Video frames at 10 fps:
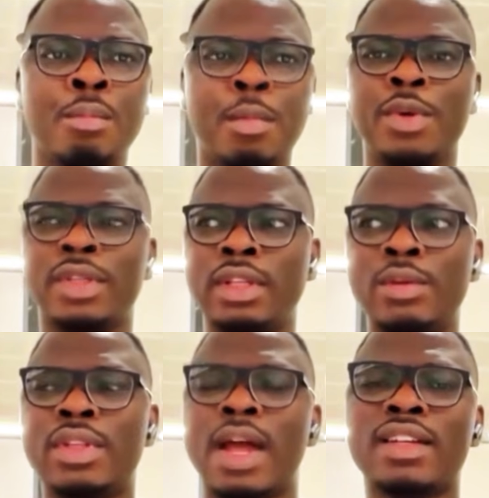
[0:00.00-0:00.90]
But with the
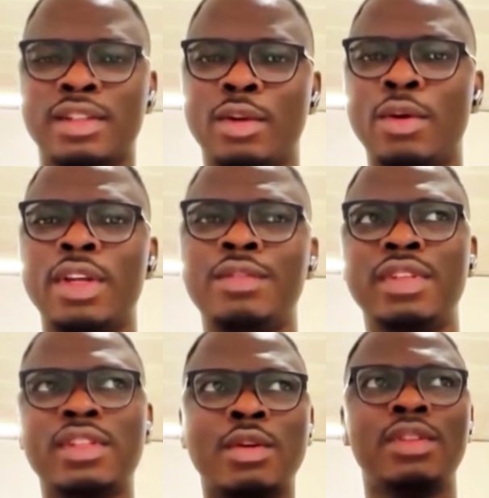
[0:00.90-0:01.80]
new tax law, if
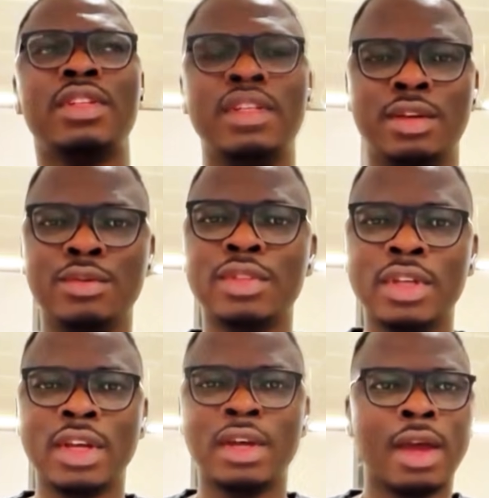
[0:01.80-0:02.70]
this continues,